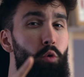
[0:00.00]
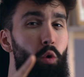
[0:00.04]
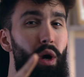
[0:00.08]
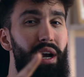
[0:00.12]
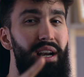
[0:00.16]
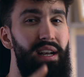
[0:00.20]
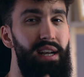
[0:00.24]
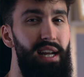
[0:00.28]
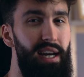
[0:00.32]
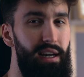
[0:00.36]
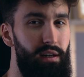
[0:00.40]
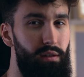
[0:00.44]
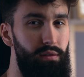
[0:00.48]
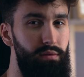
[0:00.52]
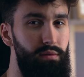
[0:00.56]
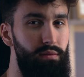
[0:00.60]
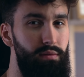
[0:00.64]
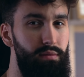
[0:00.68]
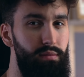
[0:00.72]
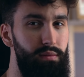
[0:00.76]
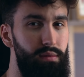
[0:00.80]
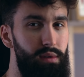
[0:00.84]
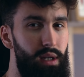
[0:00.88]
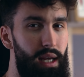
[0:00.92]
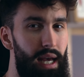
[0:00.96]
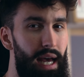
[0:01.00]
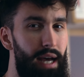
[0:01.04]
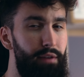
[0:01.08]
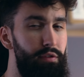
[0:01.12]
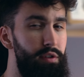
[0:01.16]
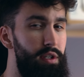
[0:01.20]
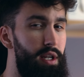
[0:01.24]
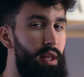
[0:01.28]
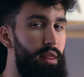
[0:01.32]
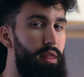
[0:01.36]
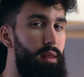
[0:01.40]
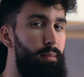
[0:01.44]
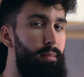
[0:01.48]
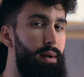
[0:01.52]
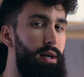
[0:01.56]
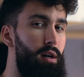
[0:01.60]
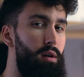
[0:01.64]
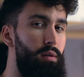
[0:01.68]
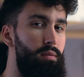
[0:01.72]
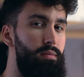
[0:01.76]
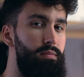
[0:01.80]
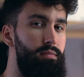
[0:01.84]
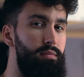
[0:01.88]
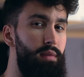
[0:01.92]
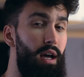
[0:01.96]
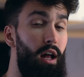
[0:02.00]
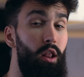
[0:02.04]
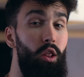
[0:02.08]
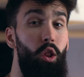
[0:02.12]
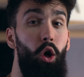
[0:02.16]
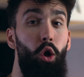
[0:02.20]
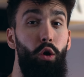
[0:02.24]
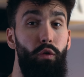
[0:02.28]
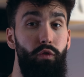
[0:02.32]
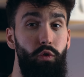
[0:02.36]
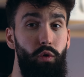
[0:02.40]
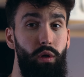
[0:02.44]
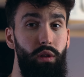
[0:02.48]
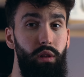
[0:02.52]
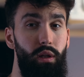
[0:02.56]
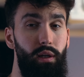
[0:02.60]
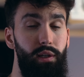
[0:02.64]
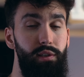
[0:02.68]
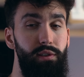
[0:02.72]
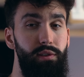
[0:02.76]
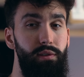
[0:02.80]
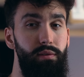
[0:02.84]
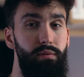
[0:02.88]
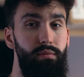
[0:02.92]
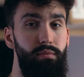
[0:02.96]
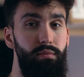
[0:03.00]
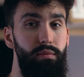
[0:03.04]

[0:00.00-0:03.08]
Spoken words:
right now haven't hit the bell, a lot of you at least.